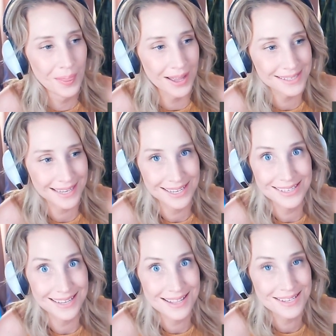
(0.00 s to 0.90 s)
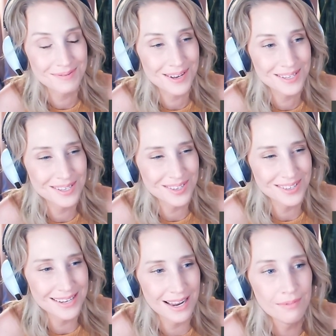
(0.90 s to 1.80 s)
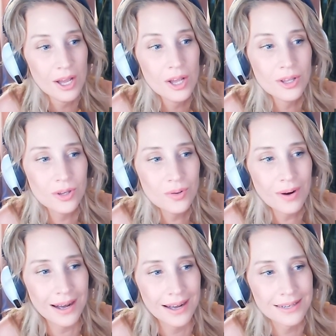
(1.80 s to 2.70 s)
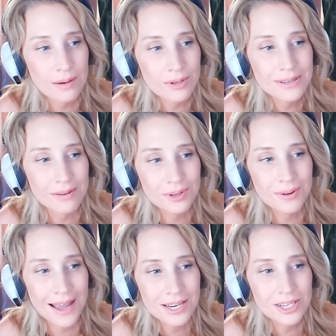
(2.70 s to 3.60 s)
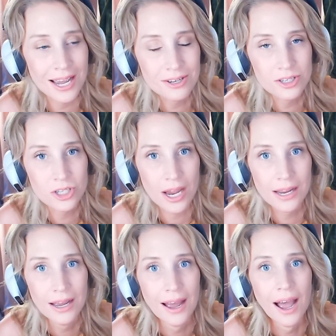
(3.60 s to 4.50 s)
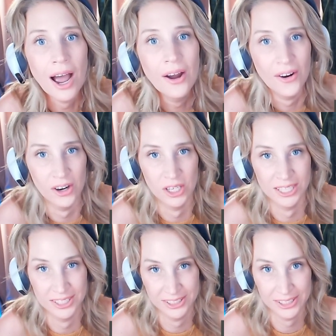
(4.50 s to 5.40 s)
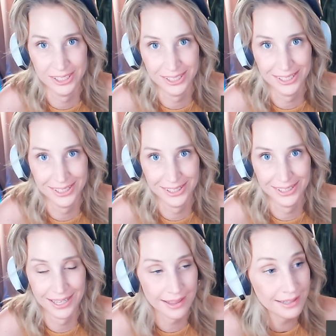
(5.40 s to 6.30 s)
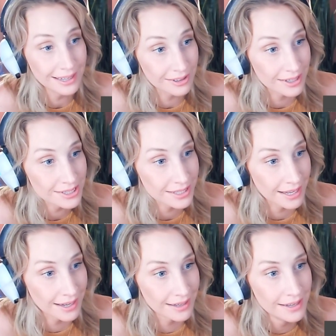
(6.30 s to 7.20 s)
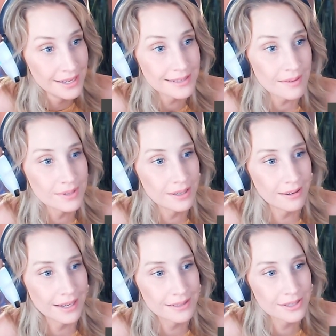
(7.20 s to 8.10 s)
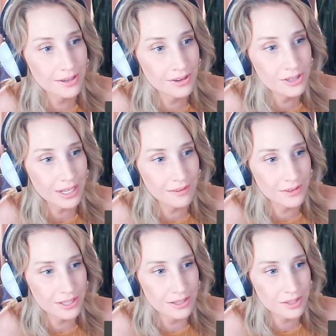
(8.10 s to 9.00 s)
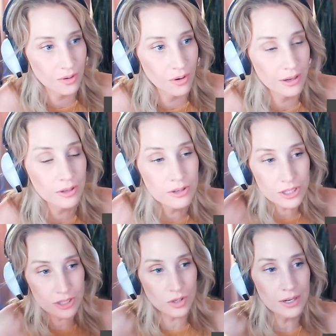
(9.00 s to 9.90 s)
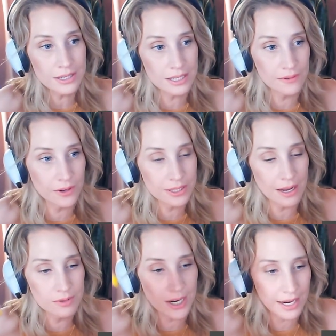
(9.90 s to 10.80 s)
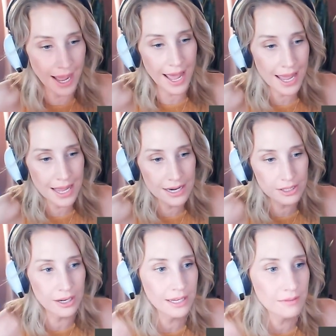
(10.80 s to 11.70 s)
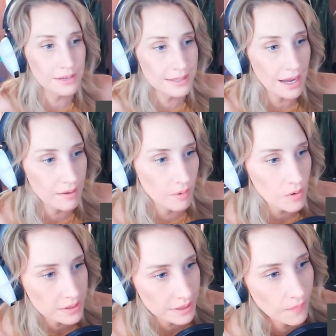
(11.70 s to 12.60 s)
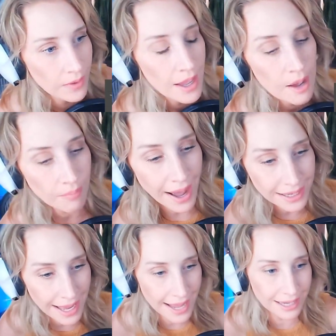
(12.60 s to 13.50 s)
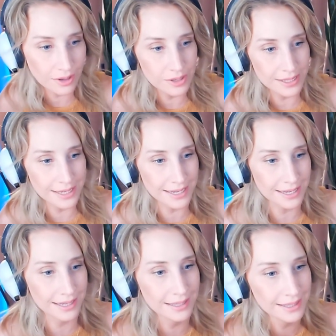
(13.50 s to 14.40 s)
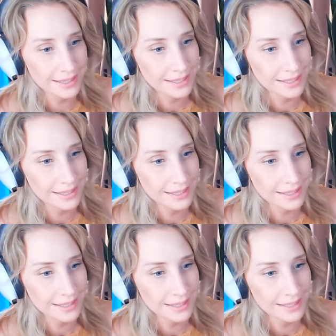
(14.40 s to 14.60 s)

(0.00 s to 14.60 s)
that's how you say this person's username. You are WWHHJ. Oh, I think I crushed that. Sub0x2, Jellyfish_Oil, who just joined us as a first-time chatter. Hey, you just got gifted a sub. Awesome. Pylang, who's in here.